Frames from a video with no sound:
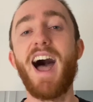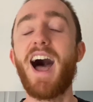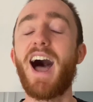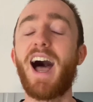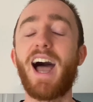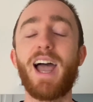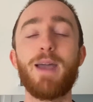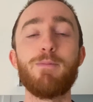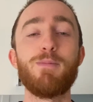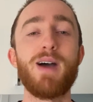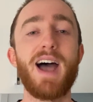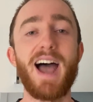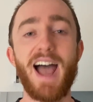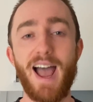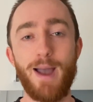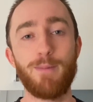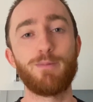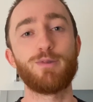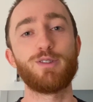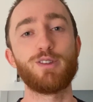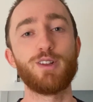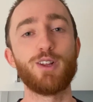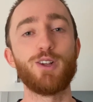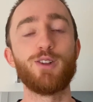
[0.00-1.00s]
I'm
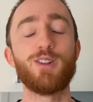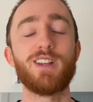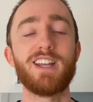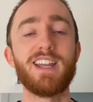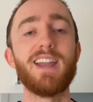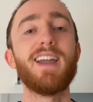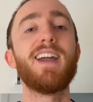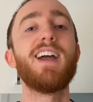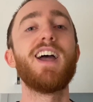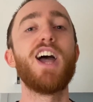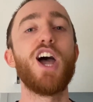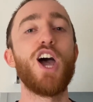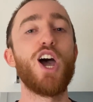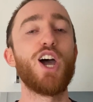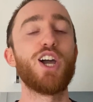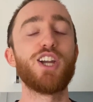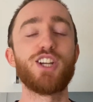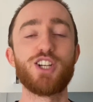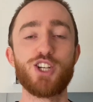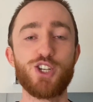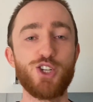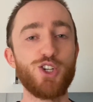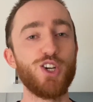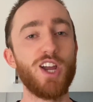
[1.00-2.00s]
absolutely
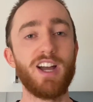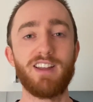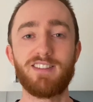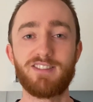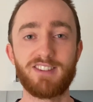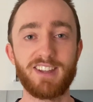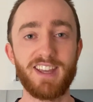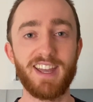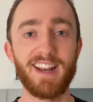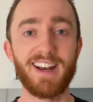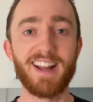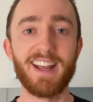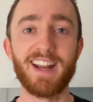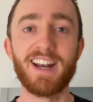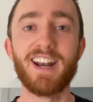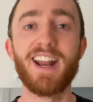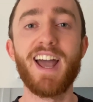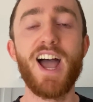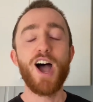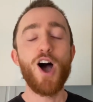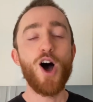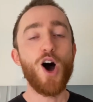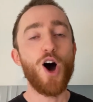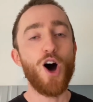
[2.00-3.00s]
just kidding.
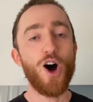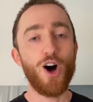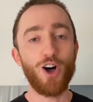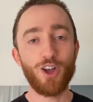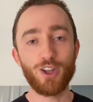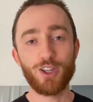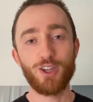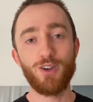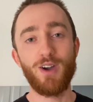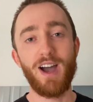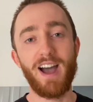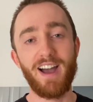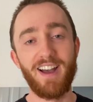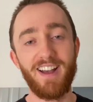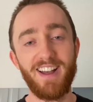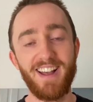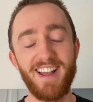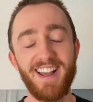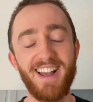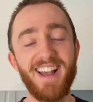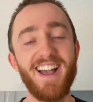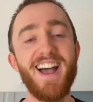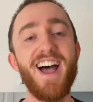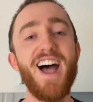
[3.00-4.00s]
All you
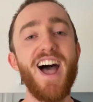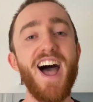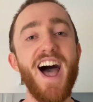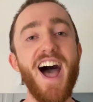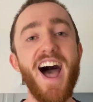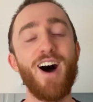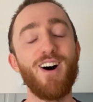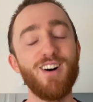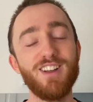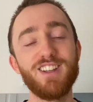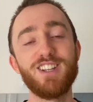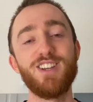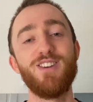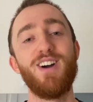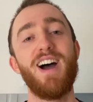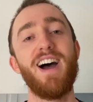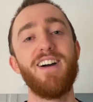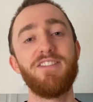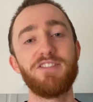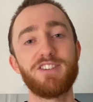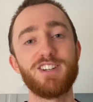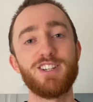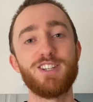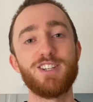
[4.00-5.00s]
have to